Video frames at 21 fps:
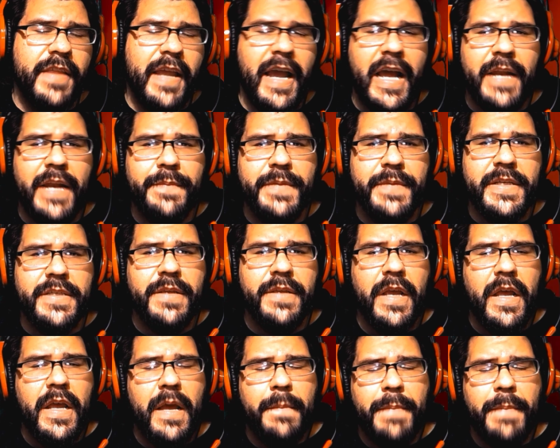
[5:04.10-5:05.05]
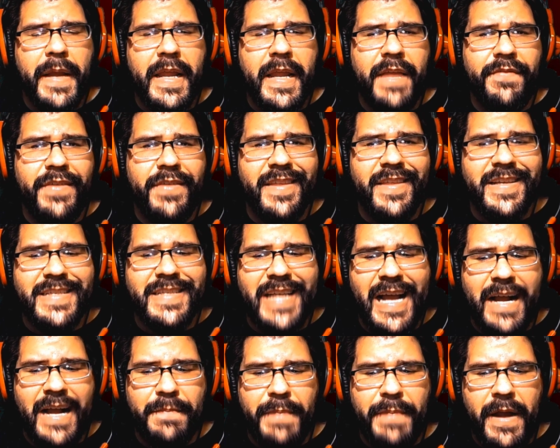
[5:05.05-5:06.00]
enemies by giving the
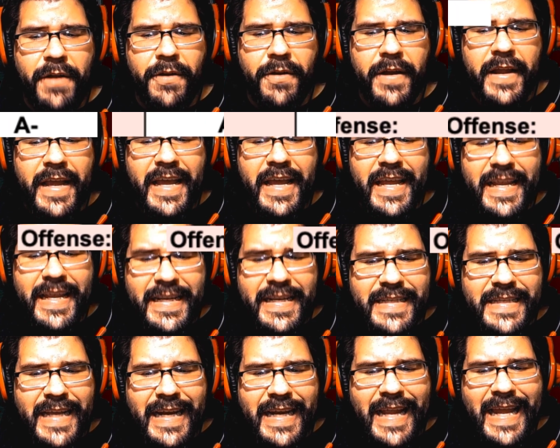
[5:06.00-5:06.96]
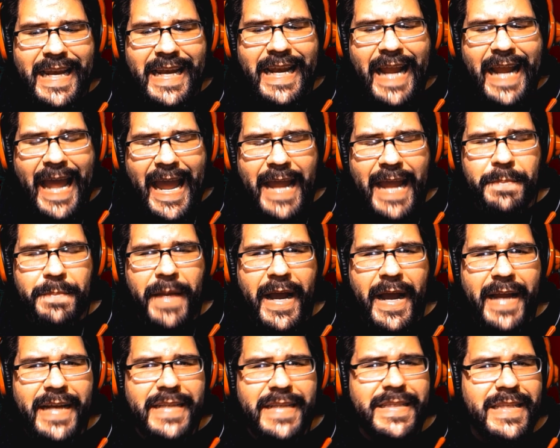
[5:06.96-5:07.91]
attack power. He is going to get an
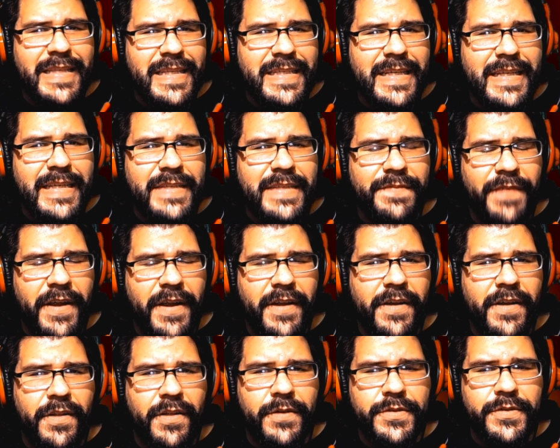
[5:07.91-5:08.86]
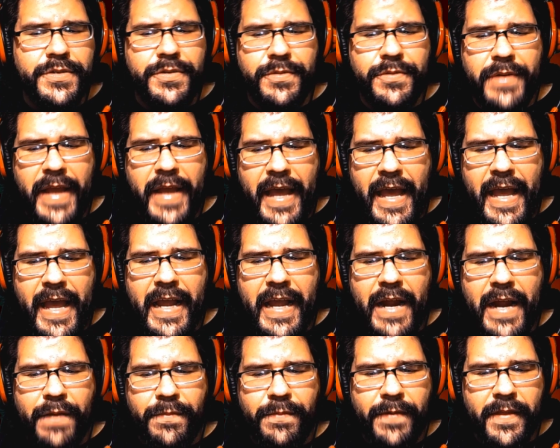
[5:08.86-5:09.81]
A-. This is very close to an A.
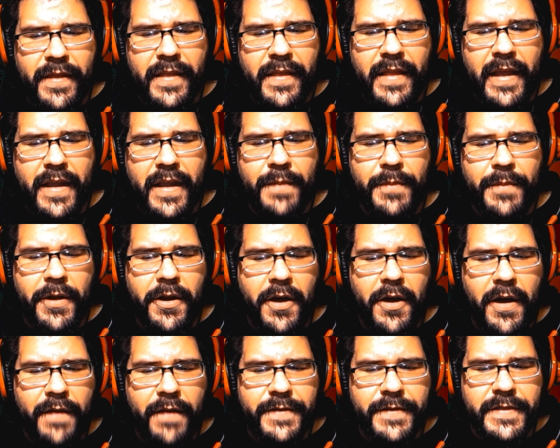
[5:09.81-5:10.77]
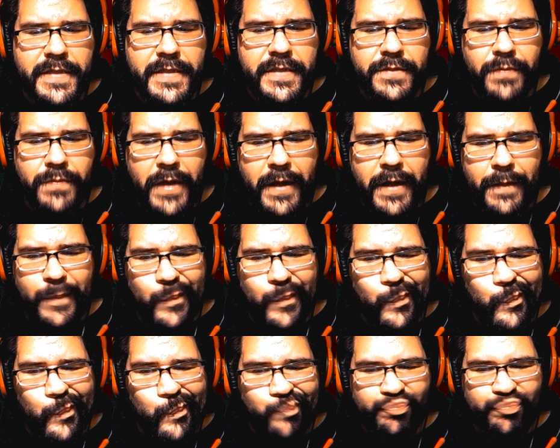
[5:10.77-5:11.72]
I really like him on offense as well.
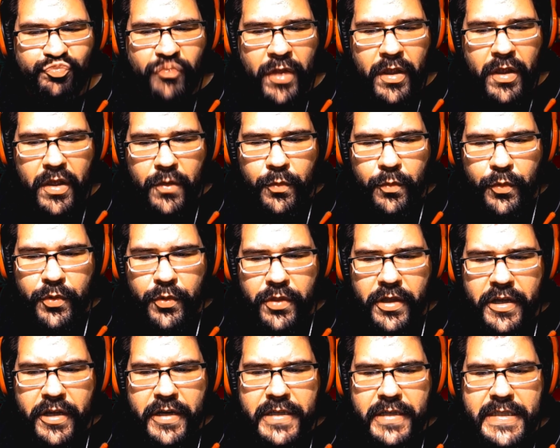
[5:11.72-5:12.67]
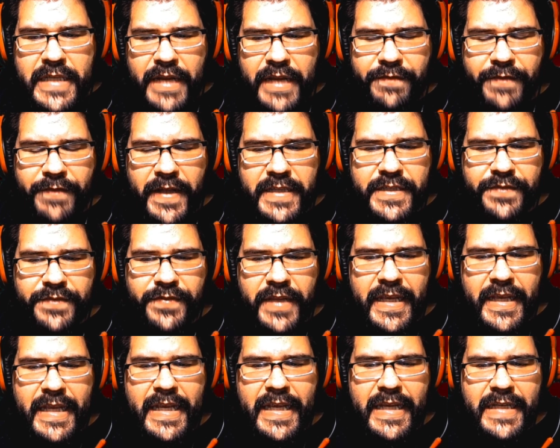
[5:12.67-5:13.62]
When we look at it
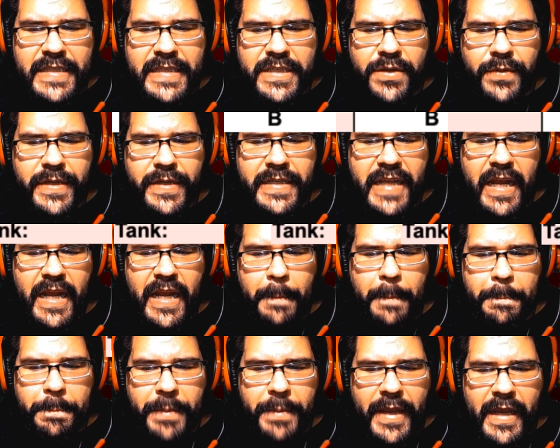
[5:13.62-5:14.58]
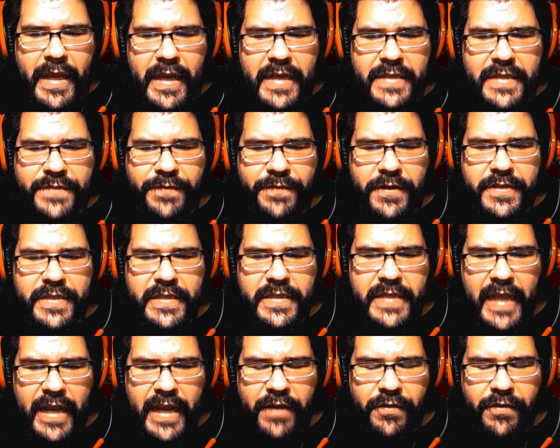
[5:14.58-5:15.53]
defensively, he is going to get a B as far as the
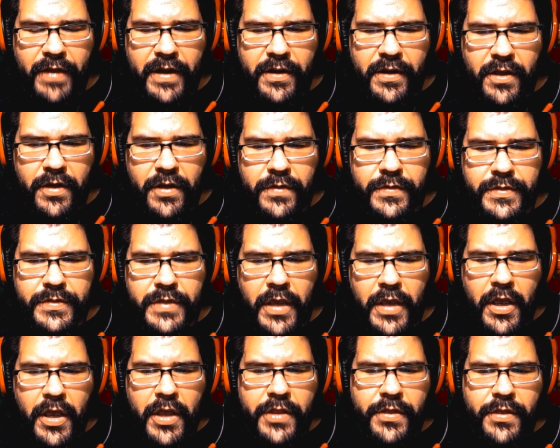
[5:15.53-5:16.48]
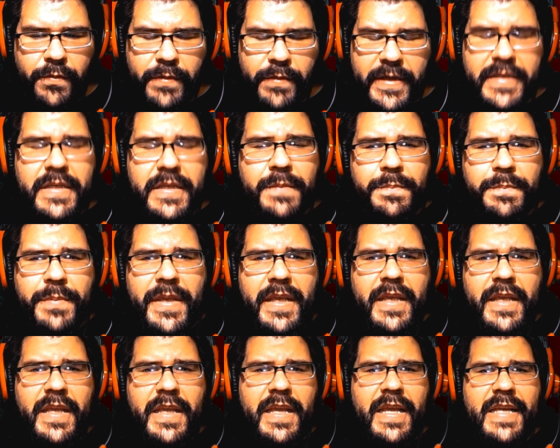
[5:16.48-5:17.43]
tank raid goes. The reason
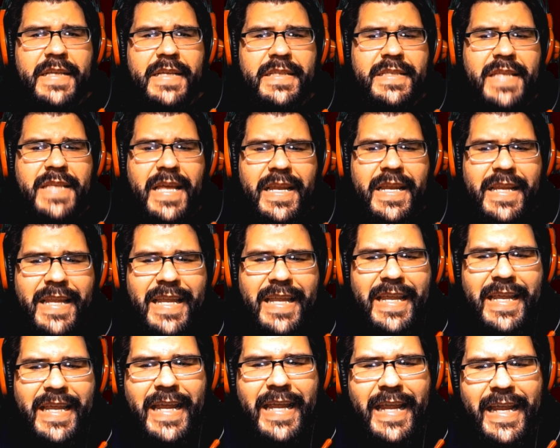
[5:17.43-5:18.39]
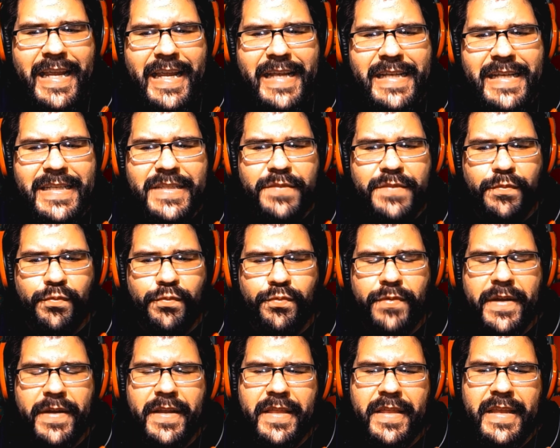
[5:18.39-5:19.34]
being is that he is
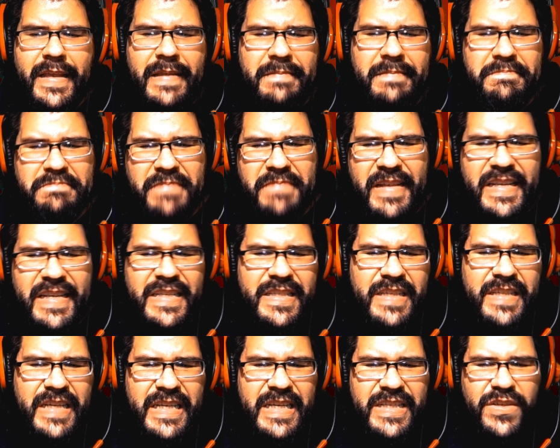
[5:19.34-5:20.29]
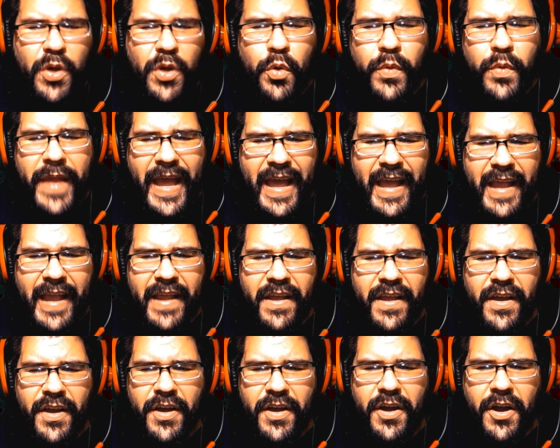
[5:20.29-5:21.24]
really, he's okay
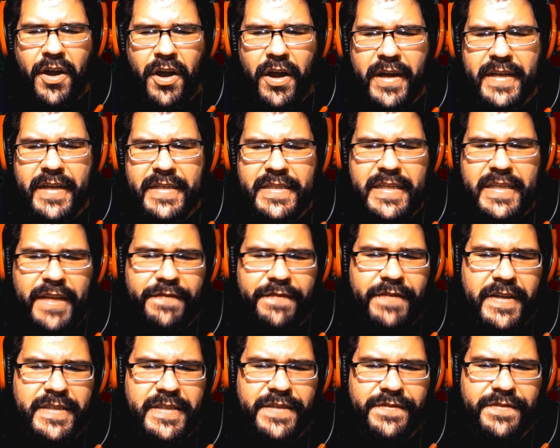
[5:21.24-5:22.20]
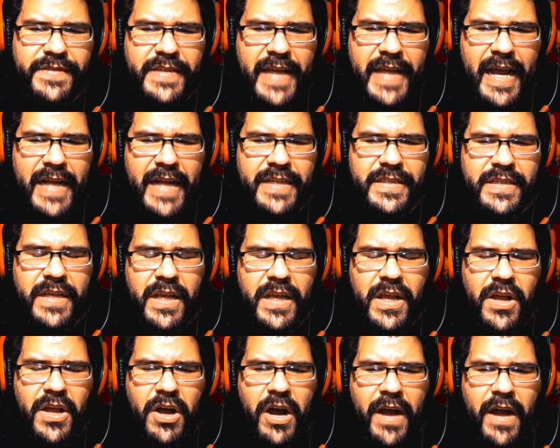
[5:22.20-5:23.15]
on his defensive stats.
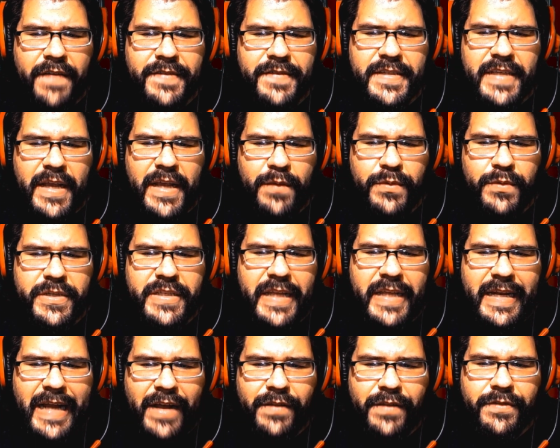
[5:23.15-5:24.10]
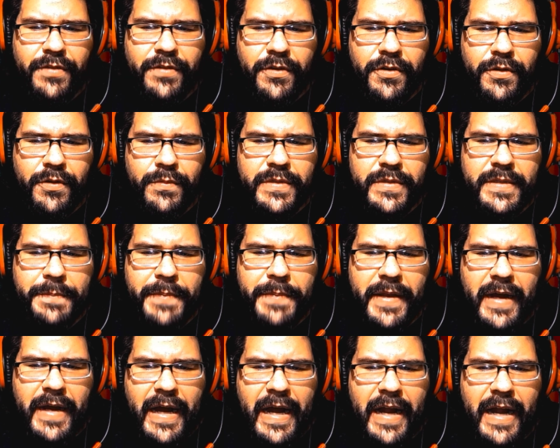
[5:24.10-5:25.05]
Obviously, I wish that health total was a
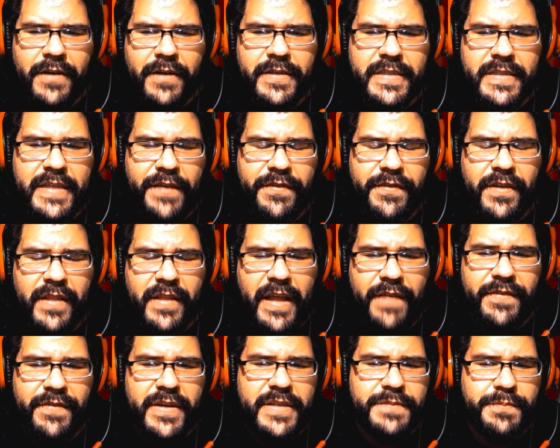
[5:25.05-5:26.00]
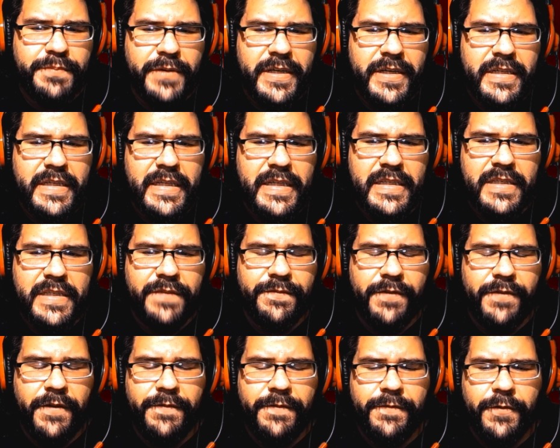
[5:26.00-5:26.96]
bit higher. 711 is pretty decent
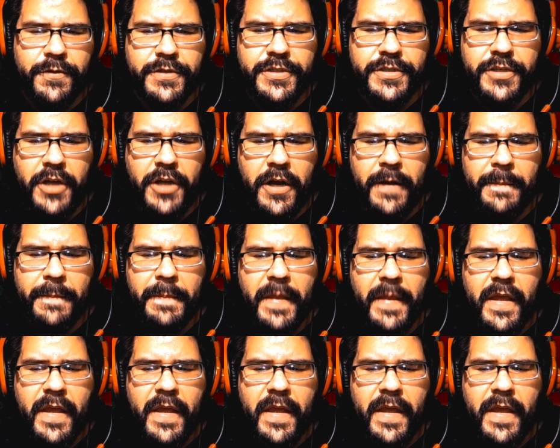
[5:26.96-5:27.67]
for a 4-star.